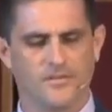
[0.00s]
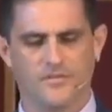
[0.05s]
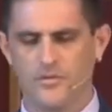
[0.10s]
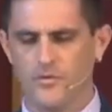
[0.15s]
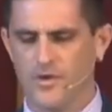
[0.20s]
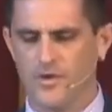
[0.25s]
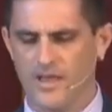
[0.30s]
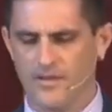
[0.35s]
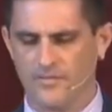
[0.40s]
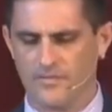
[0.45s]
If
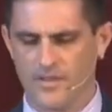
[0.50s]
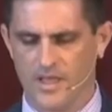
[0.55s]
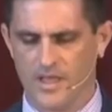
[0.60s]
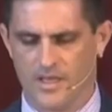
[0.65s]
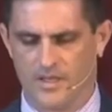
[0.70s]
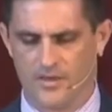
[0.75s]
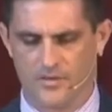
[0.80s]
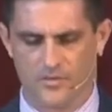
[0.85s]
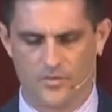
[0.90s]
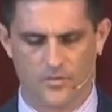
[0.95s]
you have
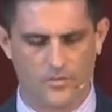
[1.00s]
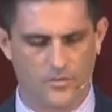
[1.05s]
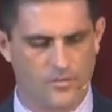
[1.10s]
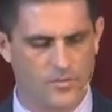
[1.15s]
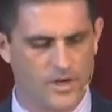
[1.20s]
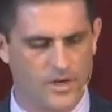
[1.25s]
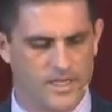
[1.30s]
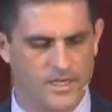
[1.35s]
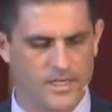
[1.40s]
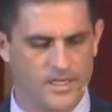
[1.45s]
that
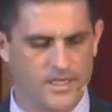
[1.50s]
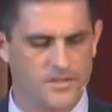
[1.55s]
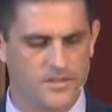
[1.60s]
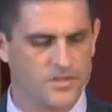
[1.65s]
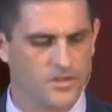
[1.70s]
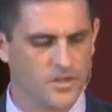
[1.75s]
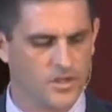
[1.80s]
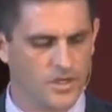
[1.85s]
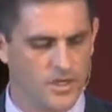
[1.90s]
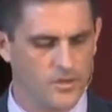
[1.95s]
ready
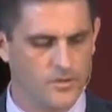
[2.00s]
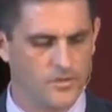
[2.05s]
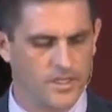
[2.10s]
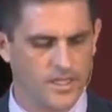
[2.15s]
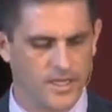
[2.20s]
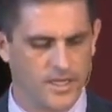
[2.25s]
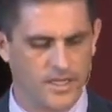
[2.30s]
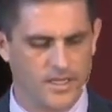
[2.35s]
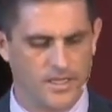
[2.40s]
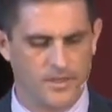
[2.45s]
to go,
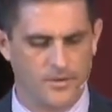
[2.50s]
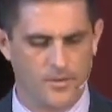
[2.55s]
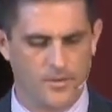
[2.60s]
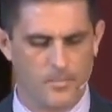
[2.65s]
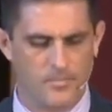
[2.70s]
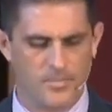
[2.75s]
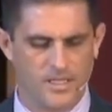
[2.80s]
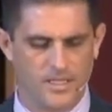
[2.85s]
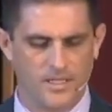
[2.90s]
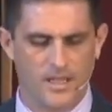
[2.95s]
can I hear a
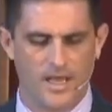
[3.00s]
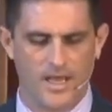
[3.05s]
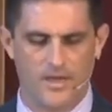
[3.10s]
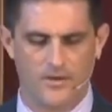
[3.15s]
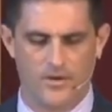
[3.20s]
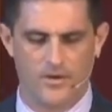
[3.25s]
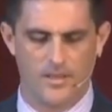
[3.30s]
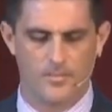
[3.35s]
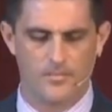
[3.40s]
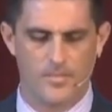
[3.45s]
big
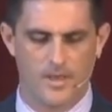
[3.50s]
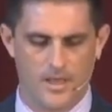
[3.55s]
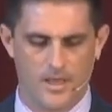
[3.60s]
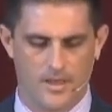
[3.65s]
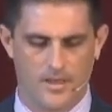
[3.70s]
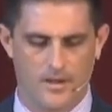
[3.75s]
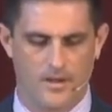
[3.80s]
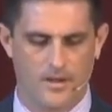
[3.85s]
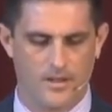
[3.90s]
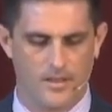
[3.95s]
loud
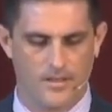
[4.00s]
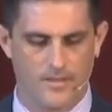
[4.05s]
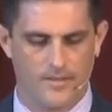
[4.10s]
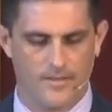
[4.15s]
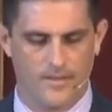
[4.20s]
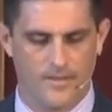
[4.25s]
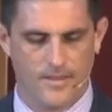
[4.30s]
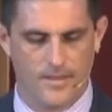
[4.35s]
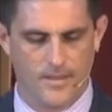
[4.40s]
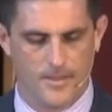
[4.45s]
amen?
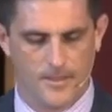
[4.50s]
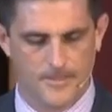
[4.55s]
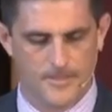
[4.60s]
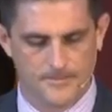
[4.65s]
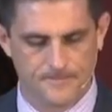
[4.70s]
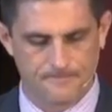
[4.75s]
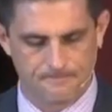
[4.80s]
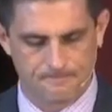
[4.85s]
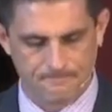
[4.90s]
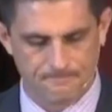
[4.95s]

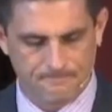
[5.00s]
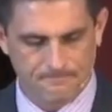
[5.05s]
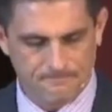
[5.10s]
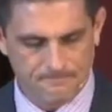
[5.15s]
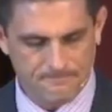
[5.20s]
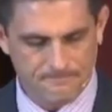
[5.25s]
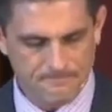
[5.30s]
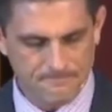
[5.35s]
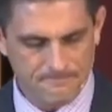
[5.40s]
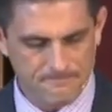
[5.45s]
amen.
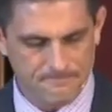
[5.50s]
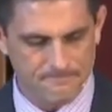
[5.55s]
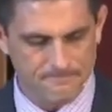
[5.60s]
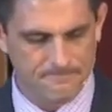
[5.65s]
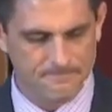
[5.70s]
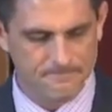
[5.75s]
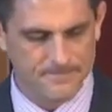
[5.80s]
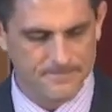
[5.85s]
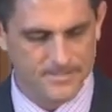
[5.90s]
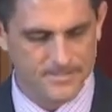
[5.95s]

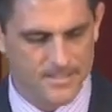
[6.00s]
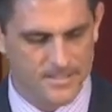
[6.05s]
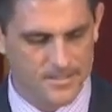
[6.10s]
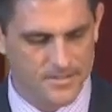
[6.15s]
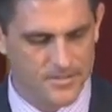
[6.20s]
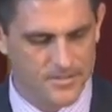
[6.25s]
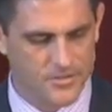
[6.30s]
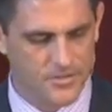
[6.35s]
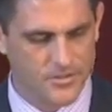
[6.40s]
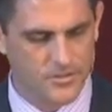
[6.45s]

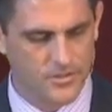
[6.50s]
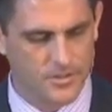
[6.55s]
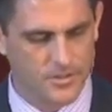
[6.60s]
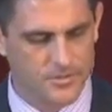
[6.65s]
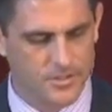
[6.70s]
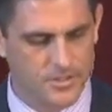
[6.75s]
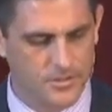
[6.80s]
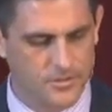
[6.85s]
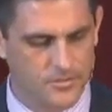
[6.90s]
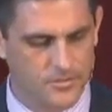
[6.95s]
The
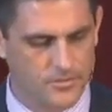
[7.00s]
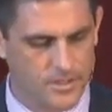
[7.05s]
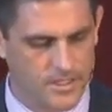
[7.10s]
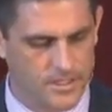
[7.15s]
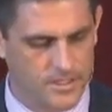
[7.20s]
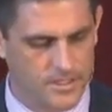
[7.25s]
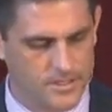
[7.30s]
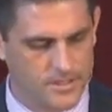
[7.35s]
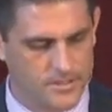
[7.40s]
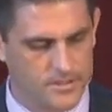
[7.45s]
scripture
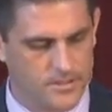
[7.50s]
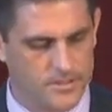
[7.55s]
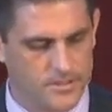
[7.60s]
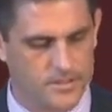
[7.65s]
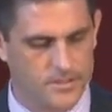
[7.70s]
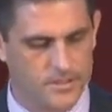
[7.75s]
reads.